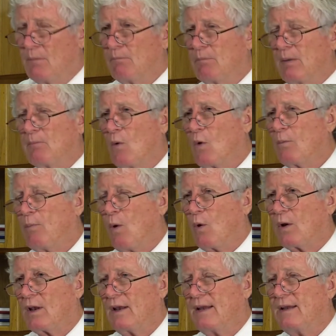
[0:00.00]
But more
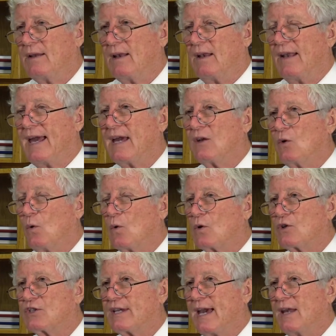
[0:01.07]
importantly,
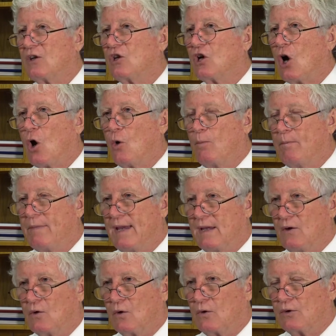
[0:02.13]
landlords can
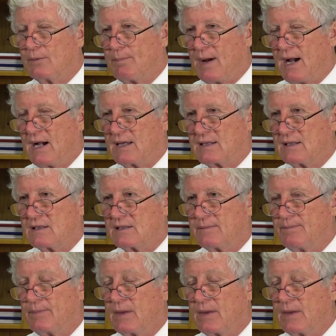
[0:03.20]
commingle deposits.